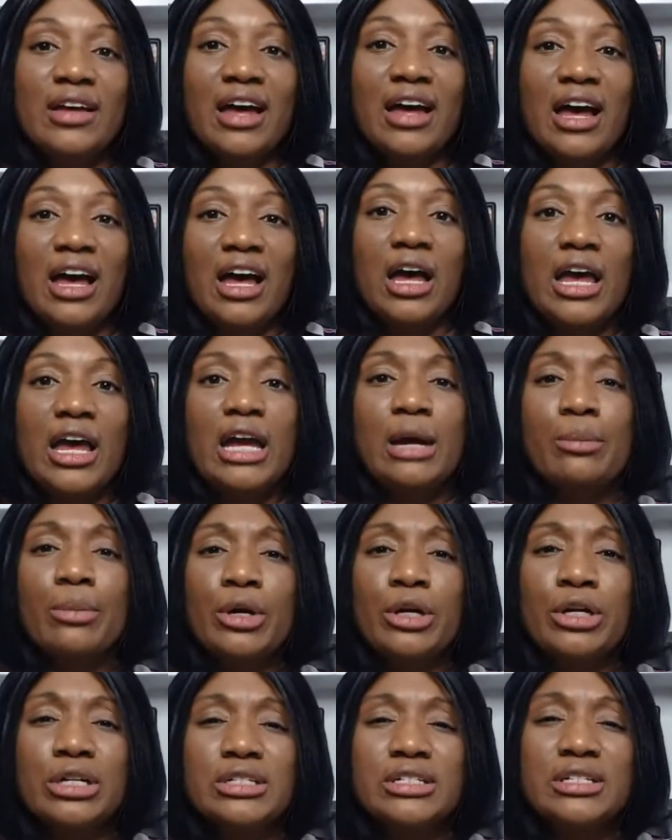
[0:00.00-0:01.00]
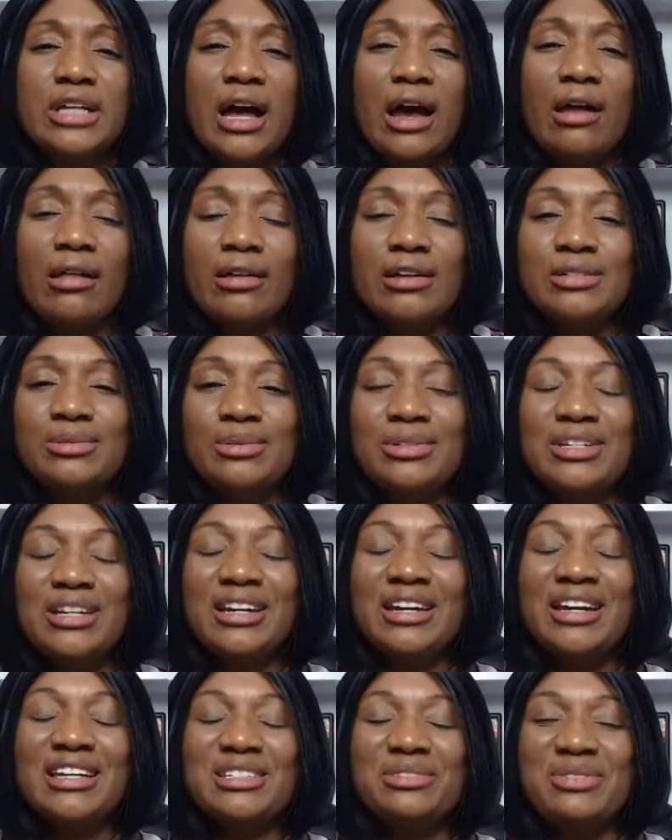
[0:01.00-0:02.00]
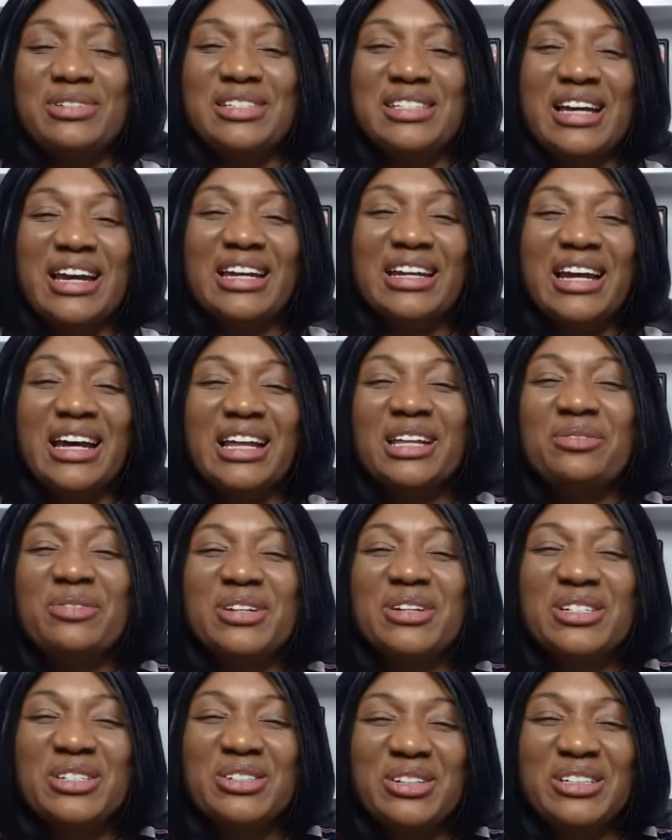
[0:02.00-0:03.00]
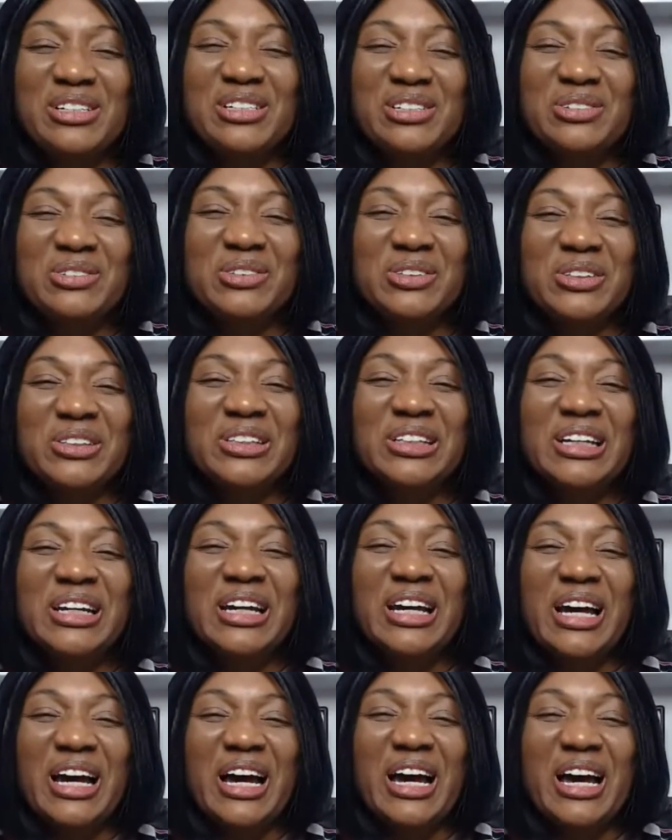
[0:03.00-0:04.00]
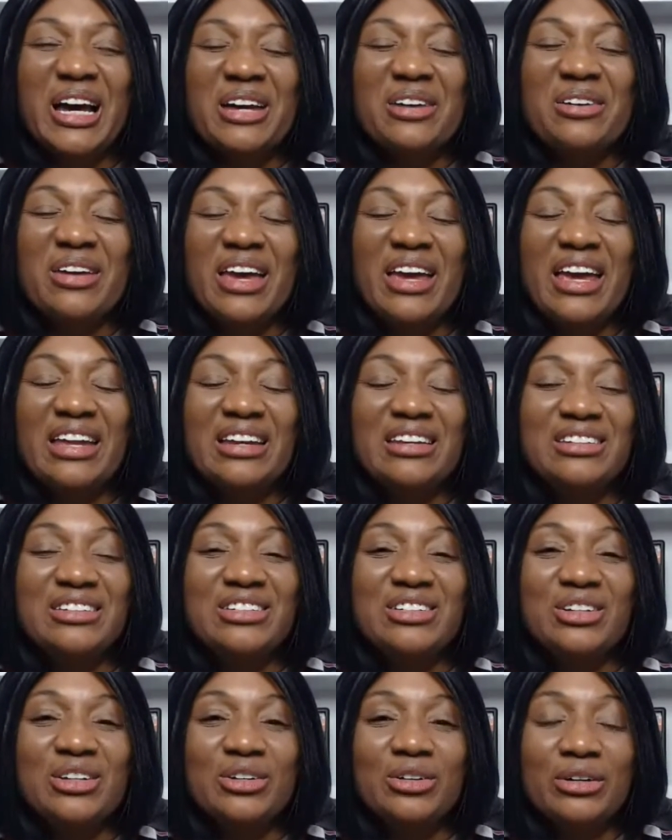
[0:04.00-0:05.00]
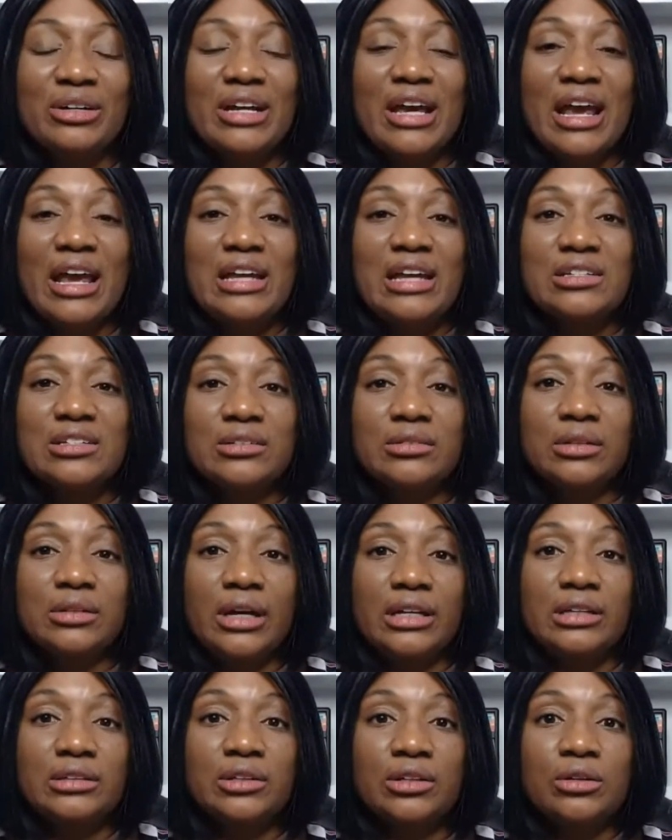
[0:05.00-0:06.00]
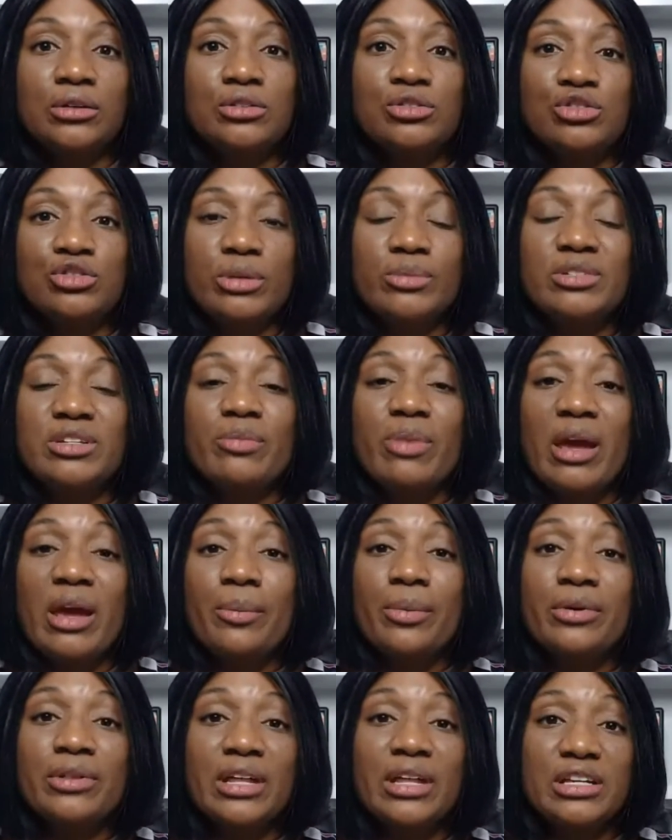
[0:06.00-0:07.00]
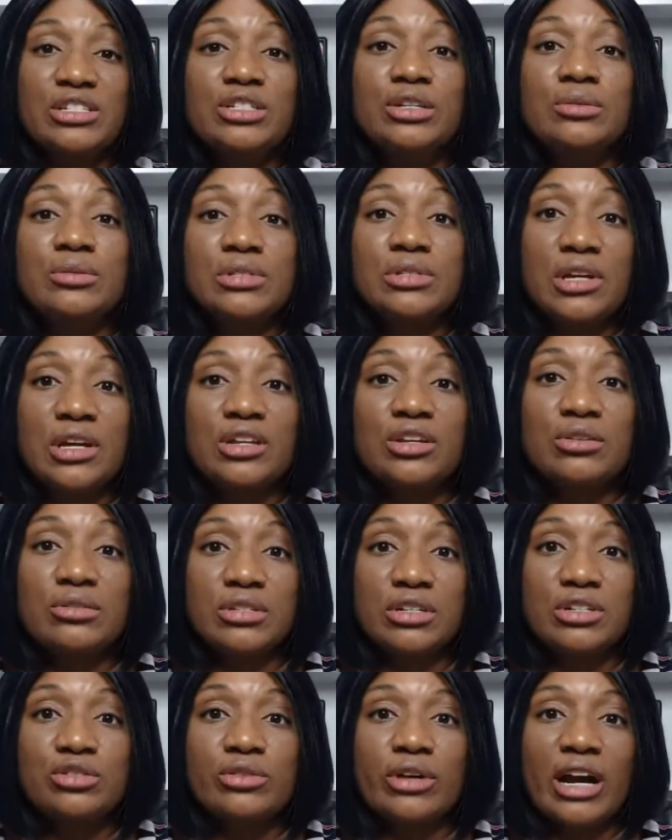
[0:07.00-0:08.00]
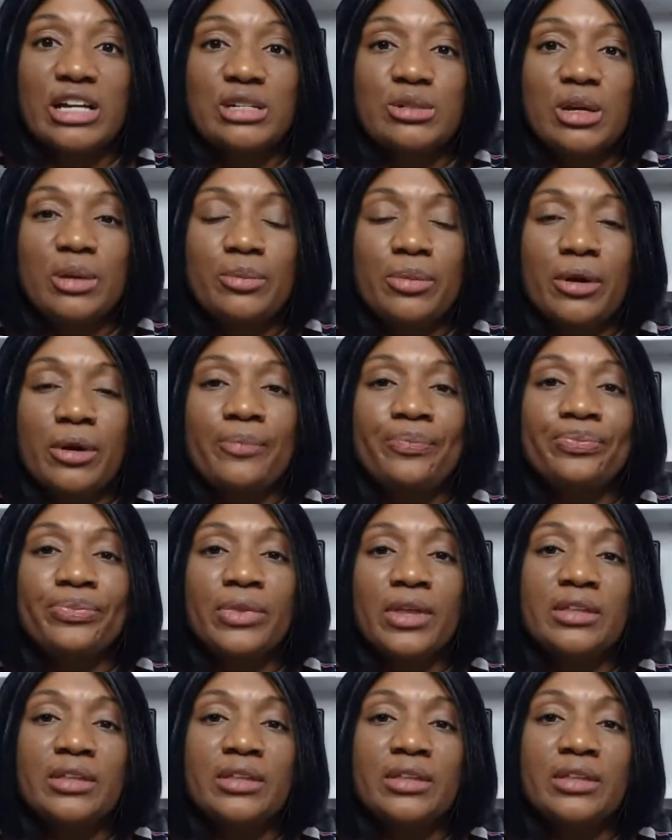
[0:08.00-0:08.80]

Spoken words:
hamburger style, as we say in elementary school, and create like little strips of paper that students can use as scratch paper.